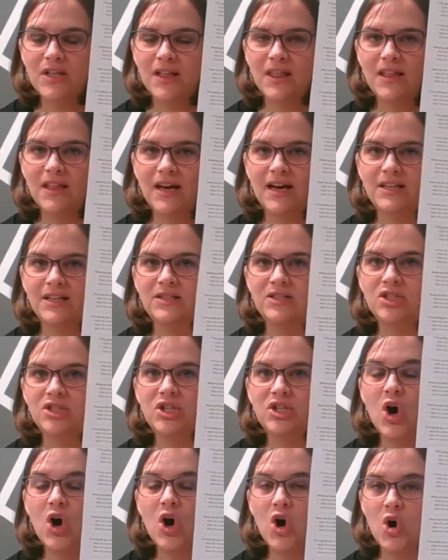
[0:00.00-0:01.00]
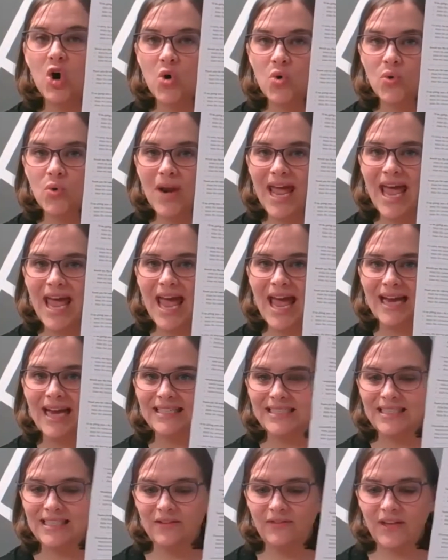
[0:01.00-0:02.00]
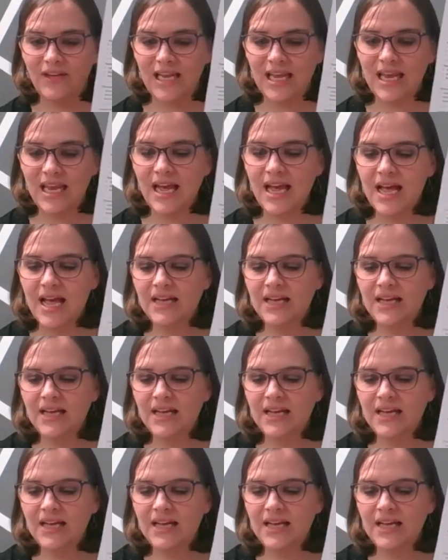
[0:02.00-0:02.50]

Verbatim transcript: the tone activity.